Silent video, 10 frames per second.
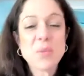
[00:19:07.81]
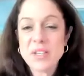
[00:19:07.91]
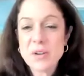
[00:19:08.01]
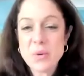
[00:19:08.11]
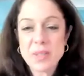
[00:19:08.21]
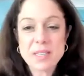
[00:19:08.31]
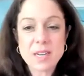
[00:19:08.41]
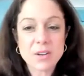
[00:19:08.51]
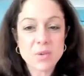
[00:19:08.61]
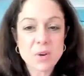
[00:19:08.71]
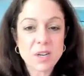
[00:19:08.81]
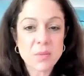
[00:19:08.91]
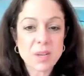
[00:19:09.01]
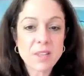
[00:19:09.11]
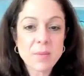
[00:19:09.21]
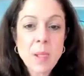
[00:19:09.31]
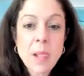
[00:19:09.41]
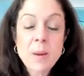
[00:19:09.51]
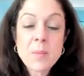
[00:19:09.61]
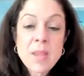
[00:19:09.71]
you know what style you're working with.
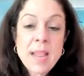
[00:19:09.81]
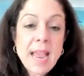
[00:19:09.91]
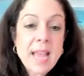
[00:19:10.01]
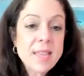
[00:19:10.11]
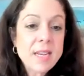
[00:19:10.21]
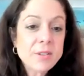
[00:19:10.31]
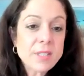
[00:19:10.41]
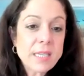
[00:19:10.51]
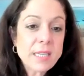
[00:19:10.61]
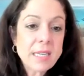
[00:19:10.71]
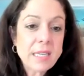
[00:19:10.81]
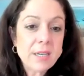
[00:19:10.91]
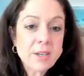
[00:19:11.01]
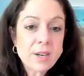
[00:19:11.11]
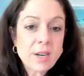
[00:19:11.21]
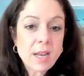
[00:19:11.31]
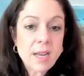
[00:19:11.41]
And then you'll see here